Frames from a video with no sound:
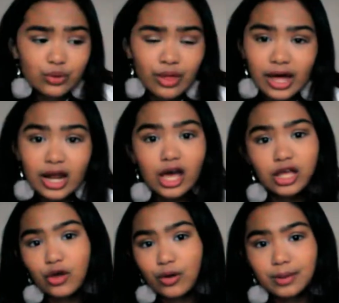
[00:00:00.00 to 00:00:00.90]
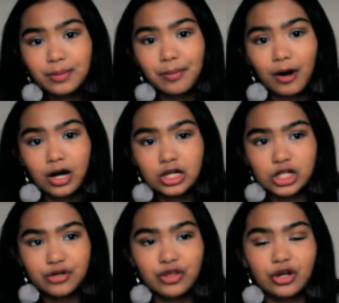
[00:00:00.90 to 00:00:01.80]
that you can be part
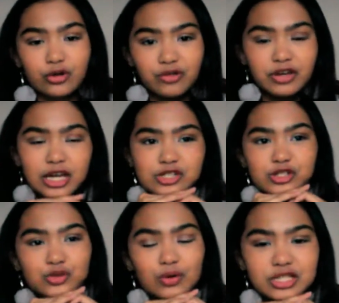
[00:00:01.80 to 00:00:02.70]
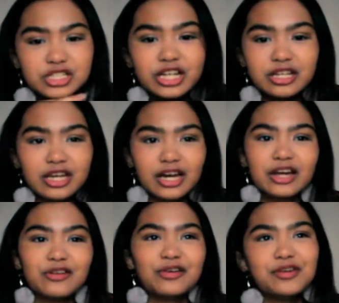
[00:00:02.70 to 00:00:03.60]
of the notification squad. JK,
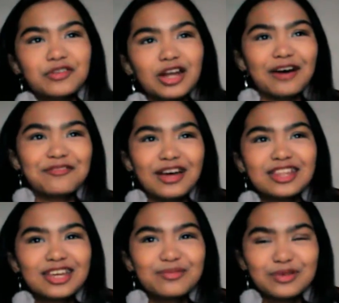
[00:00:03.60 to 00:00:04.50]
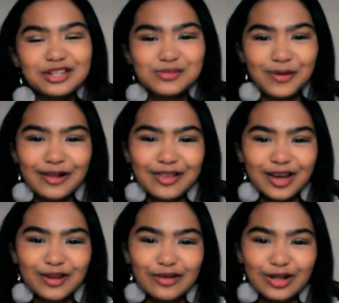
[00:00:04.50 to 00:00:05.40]
I don't even have that yet because barely
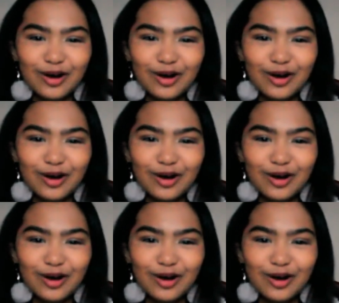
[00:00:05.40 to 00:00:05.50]
anyone